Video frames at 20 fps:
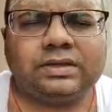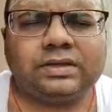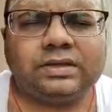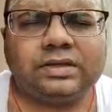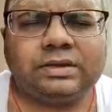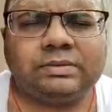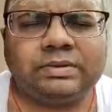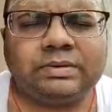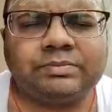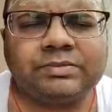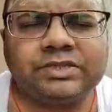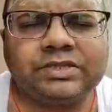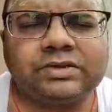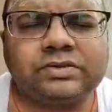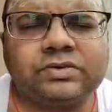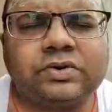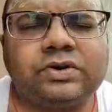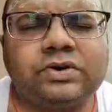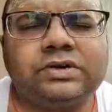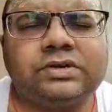remember the
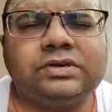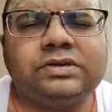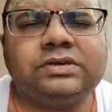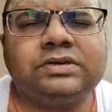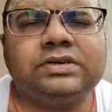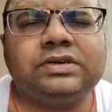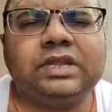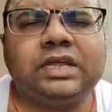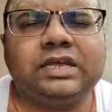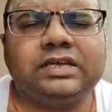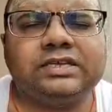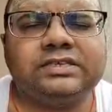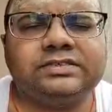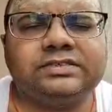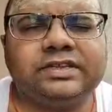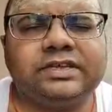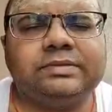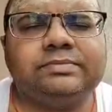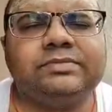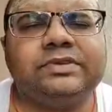God, take His
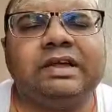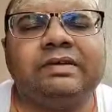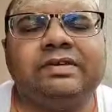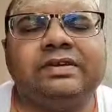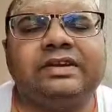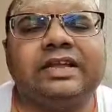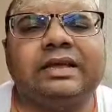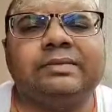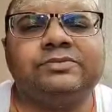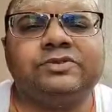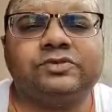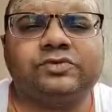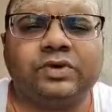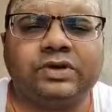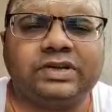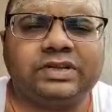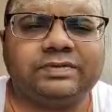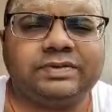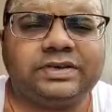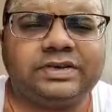name 11 times or
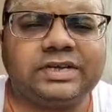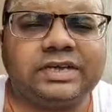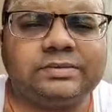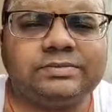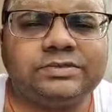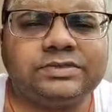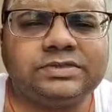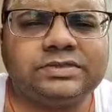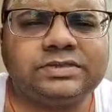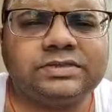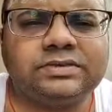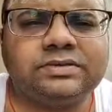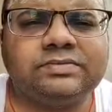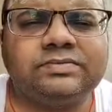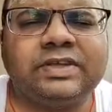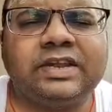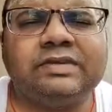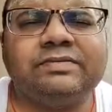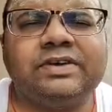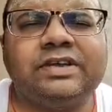21 times.
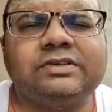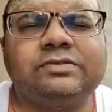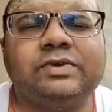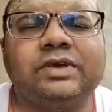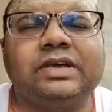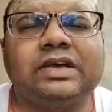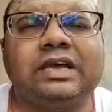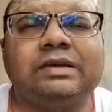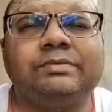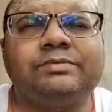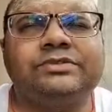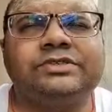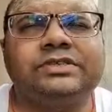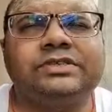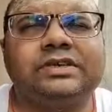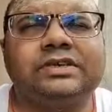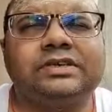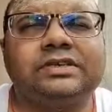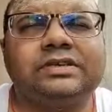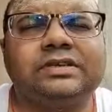Whenever I'm
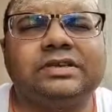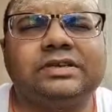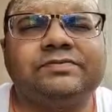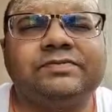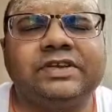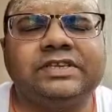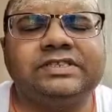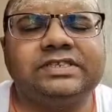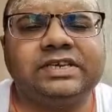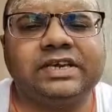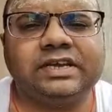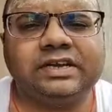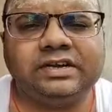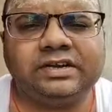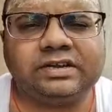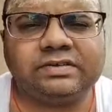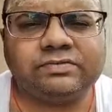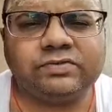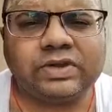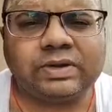facing an
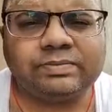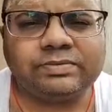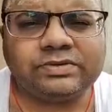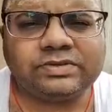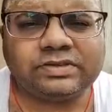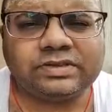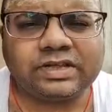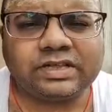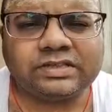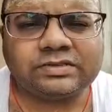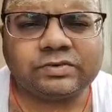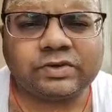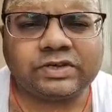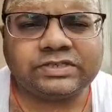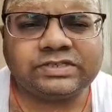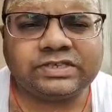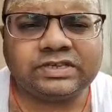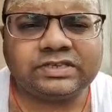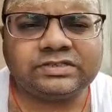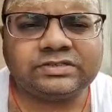interview, a
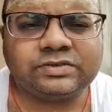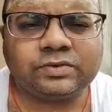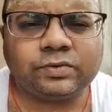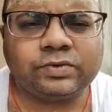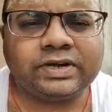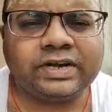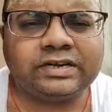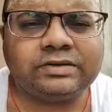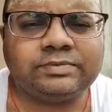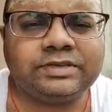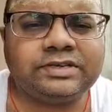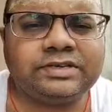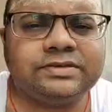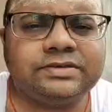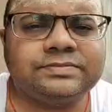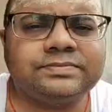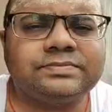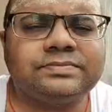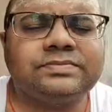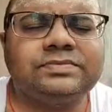question is thrown at me,
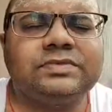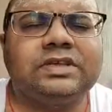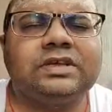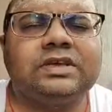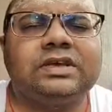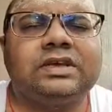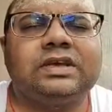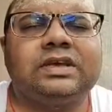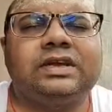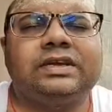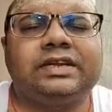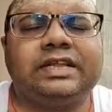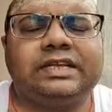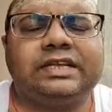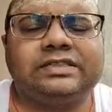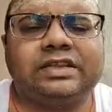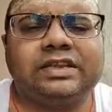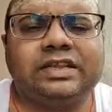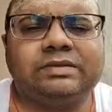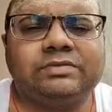take the
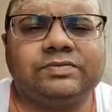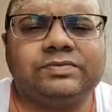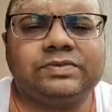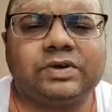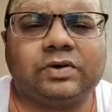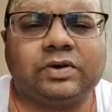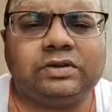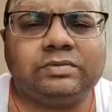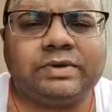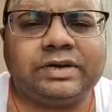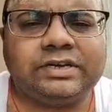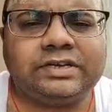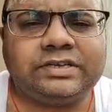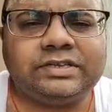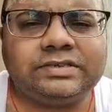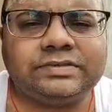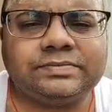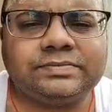name of the Almighty